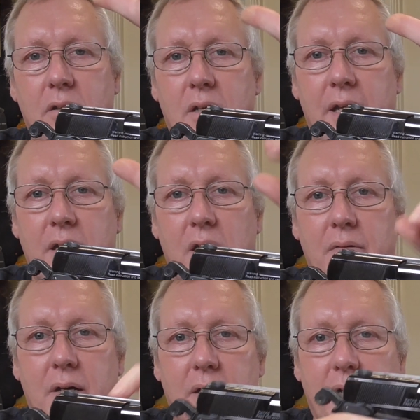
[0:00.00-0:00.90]
let go of
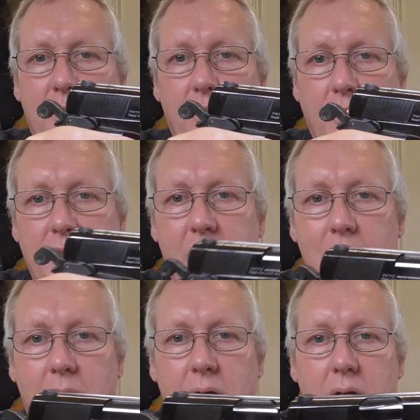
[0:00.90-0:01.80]
it, and it cocks the
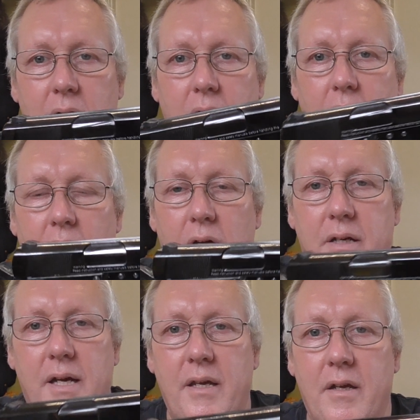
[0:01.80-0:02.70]
hammer.
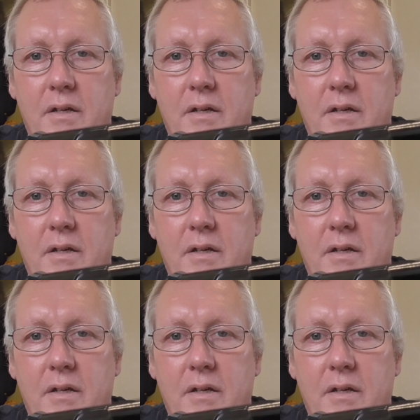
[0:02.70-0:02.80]
Okay,